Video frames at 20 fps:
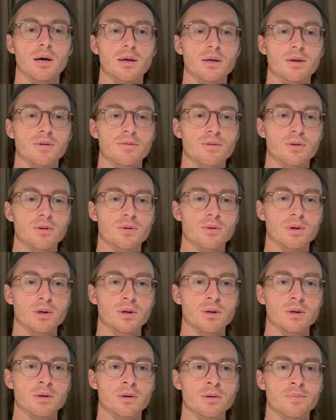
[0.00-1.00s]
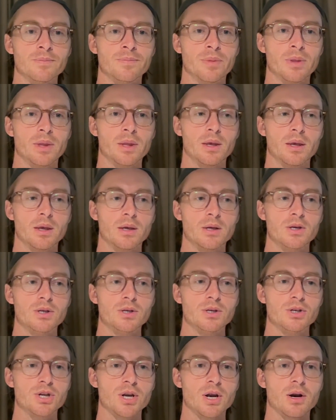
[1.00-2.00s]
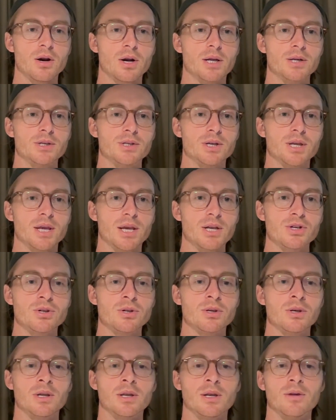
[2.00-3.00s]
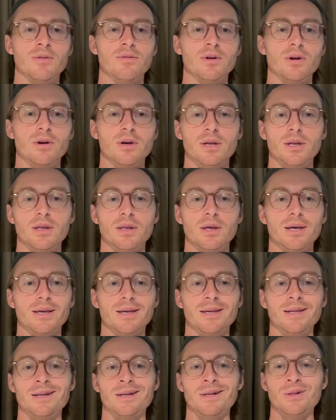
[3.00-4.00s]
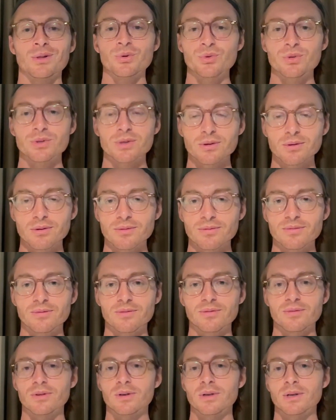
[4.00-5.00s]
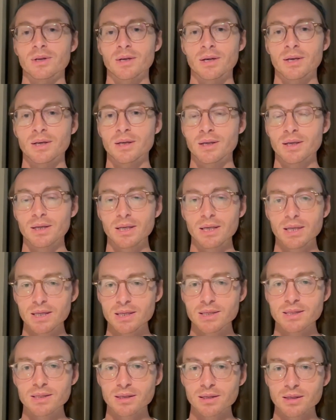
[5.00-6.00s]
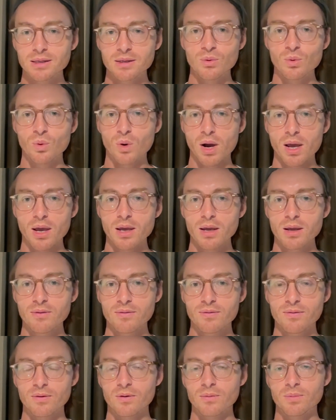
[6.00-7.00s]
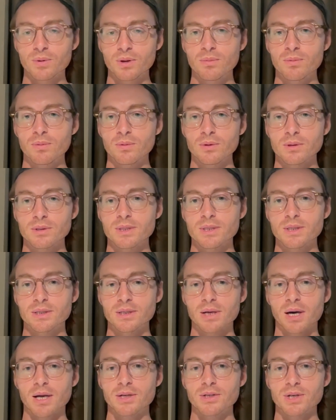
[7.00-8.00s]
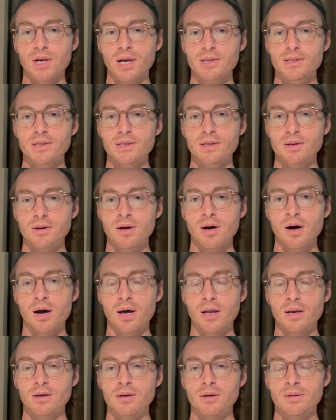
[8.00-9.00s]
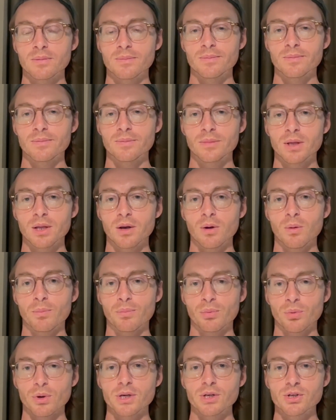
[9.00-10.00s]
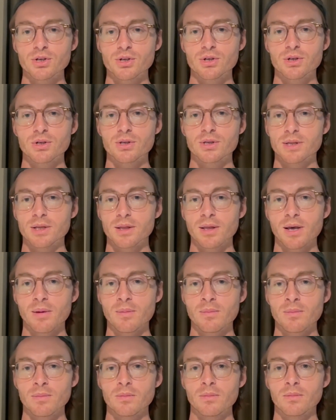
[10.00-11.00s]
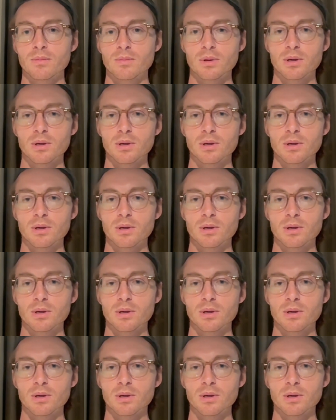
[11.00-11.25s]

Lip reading: if you can share education in a very like inclusive, easy way for people to digest, not preach to them